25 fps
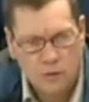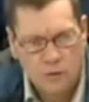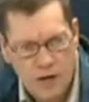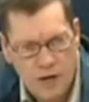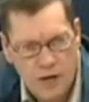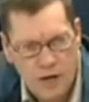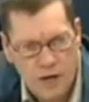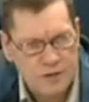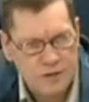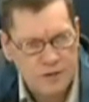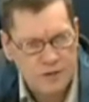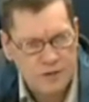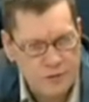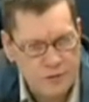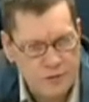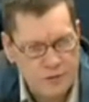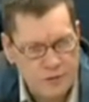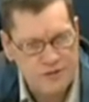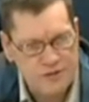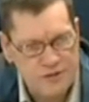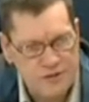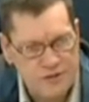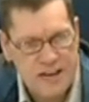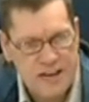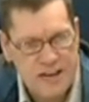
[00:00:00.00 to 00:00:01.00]
that we
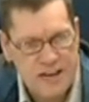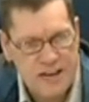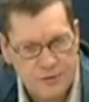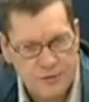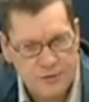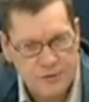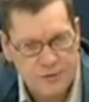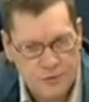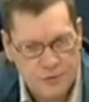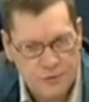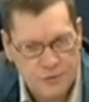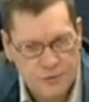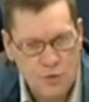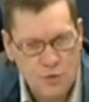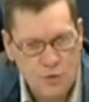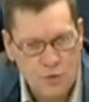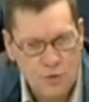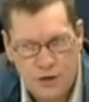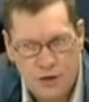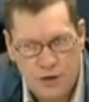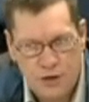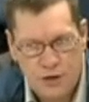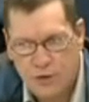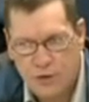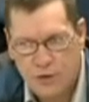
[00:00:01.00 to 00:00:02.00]
consider disasters for
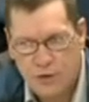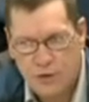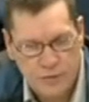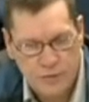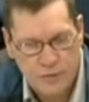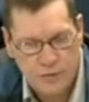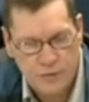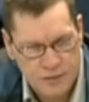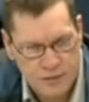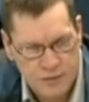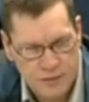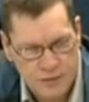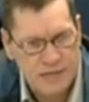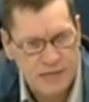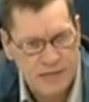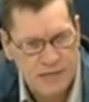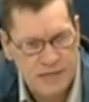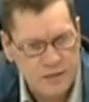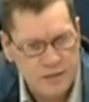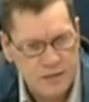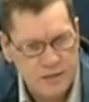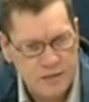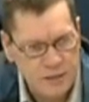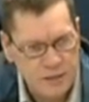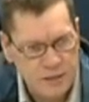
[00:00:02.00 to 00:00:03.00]
2012 that this
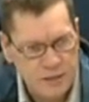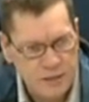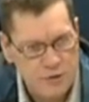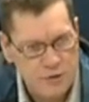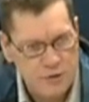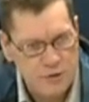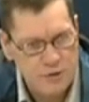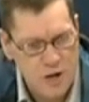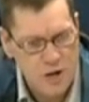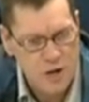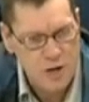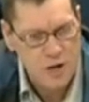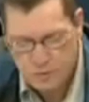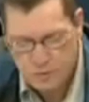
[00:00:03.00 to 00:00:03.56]
agency is